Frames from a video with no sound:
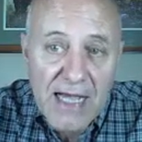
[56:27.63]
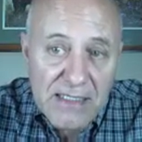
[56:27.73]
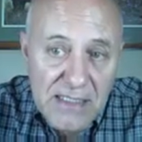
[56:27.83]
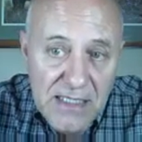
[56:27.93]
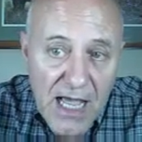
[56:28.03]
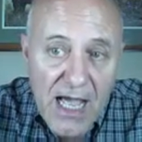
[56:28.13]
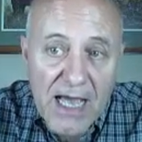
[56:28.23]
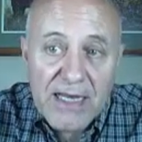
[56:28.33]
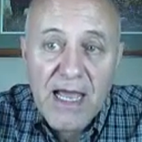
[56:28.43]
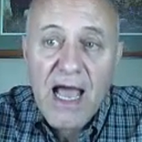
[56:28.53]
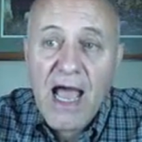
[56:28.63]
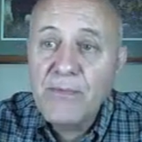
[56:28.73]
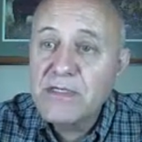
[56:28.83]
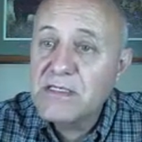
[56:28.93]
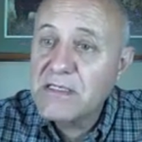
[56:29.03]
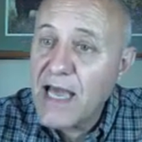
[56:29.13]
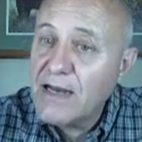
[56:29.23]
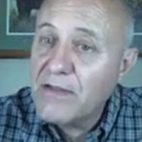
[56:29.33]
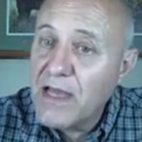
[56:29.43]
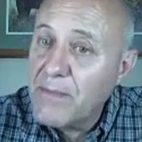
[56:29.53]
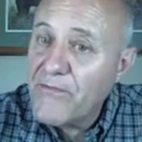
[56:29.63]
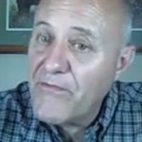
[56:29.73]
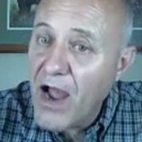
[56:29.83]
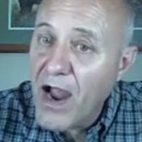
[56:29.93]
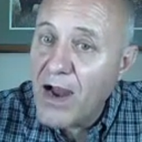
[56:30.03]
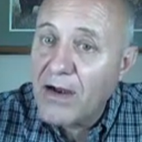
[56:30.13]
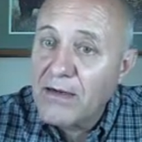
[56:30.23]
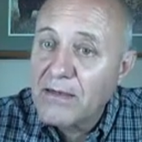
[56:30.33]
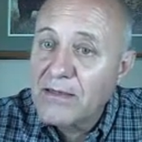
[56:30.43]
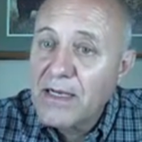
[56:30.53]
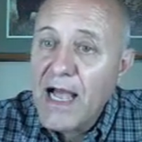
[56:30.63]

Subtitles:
I said I would scatter them afar.